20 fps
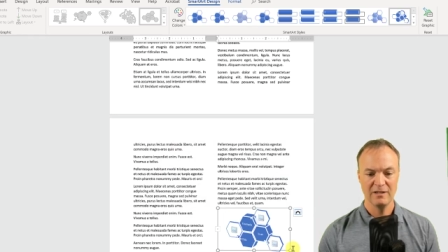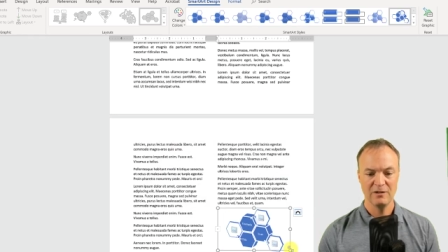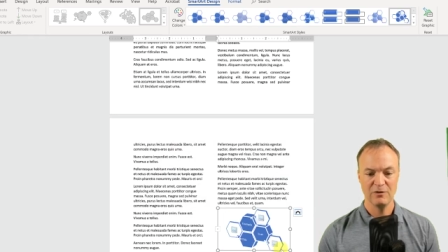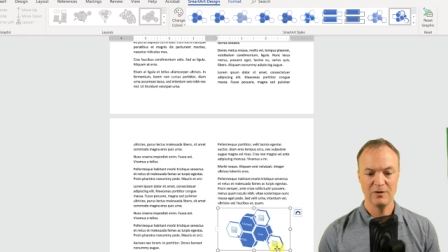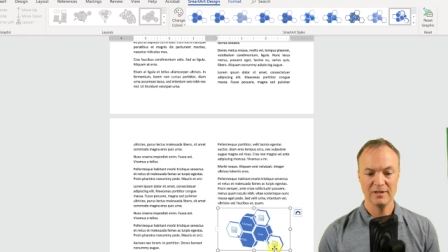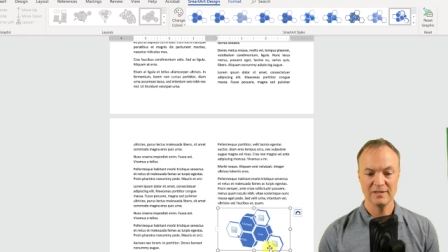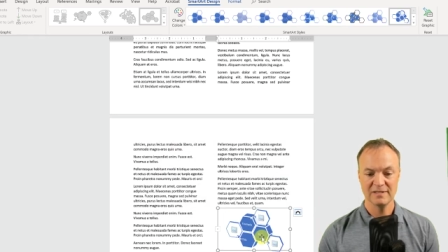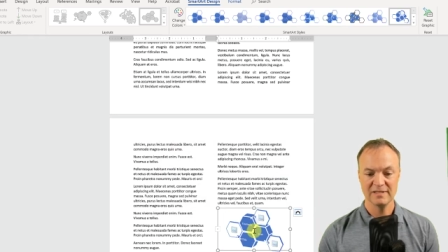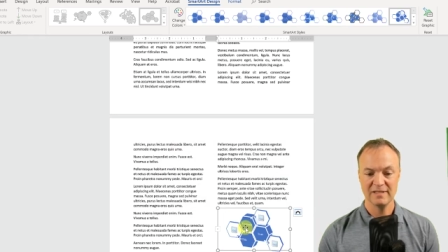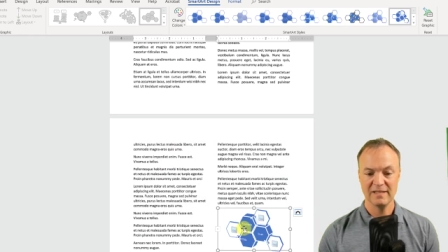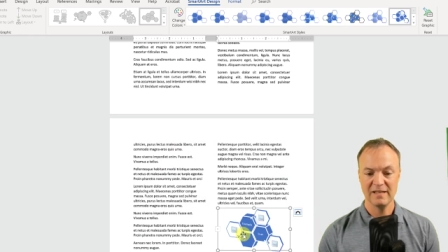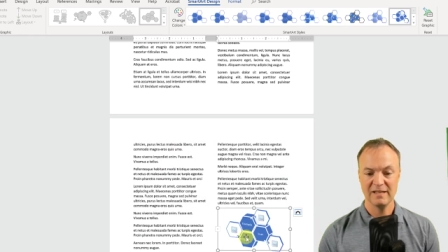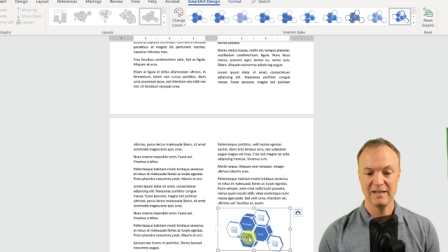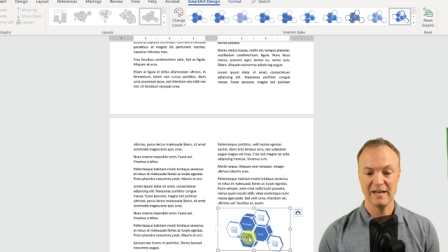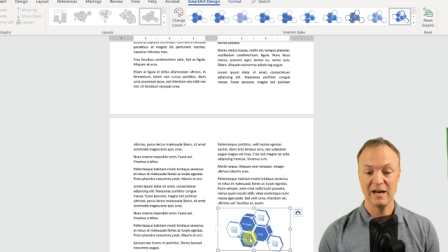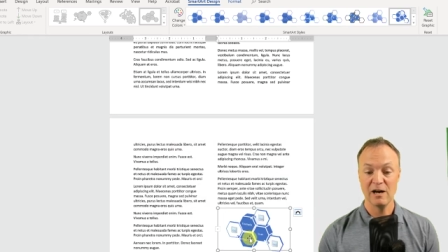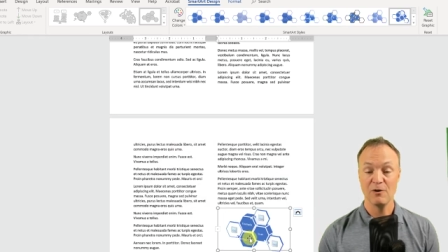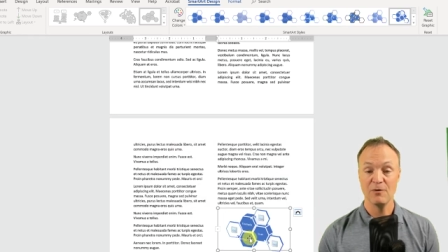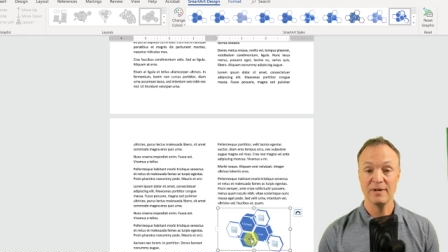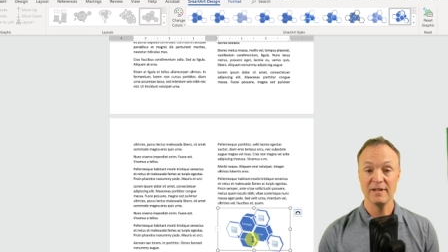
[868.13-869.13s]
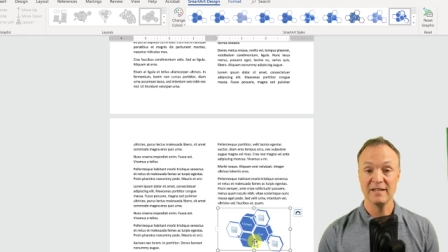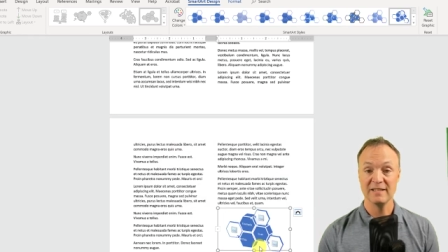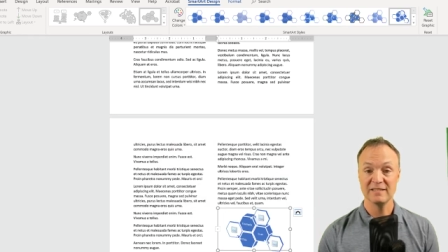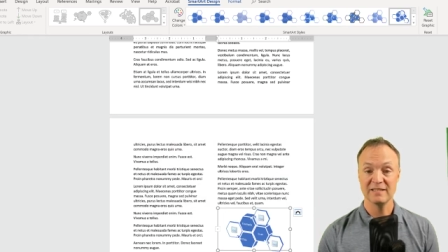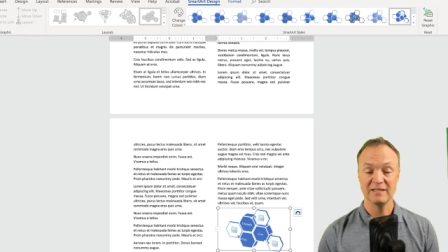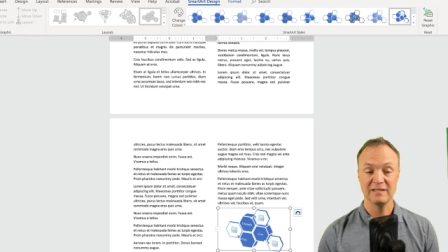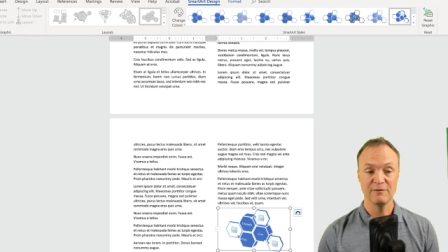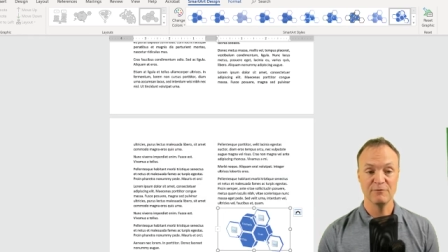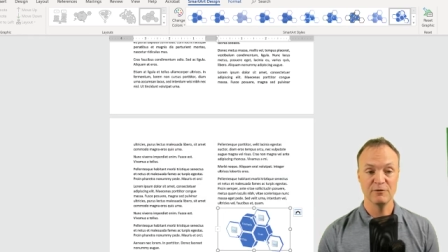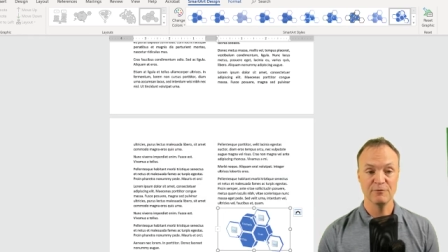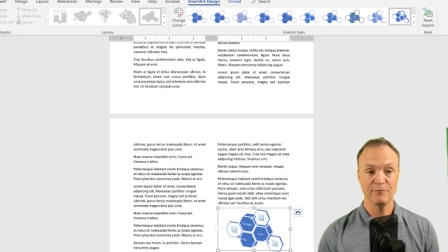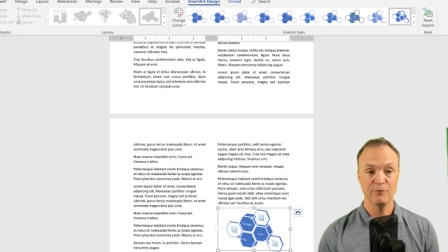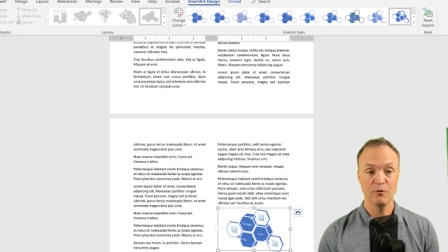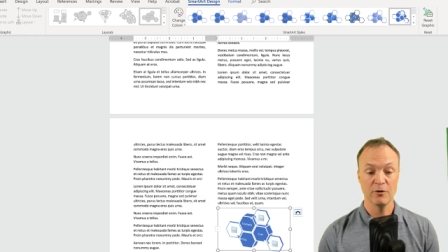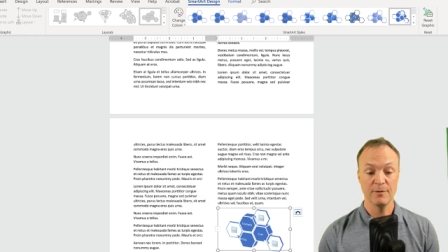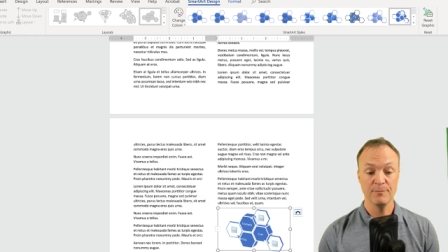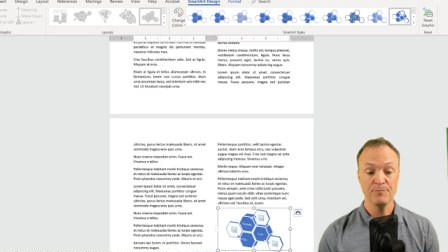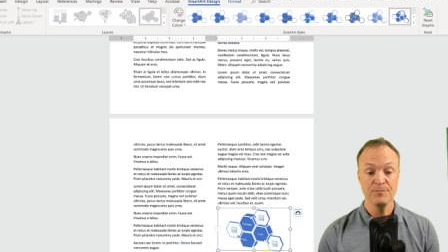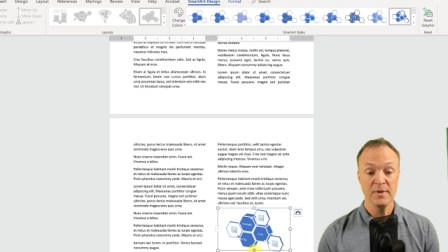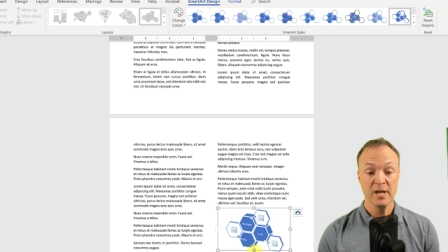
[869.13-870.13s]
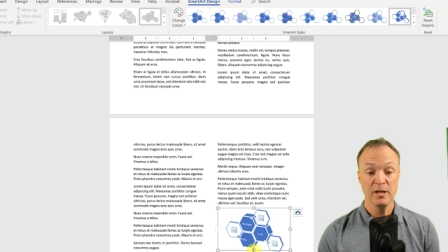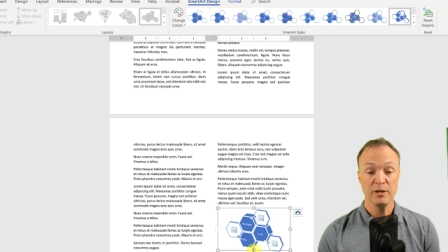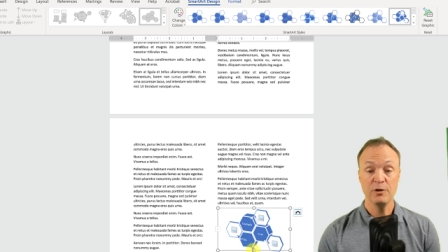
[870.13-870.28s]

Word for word: You can see now, and it's a different form.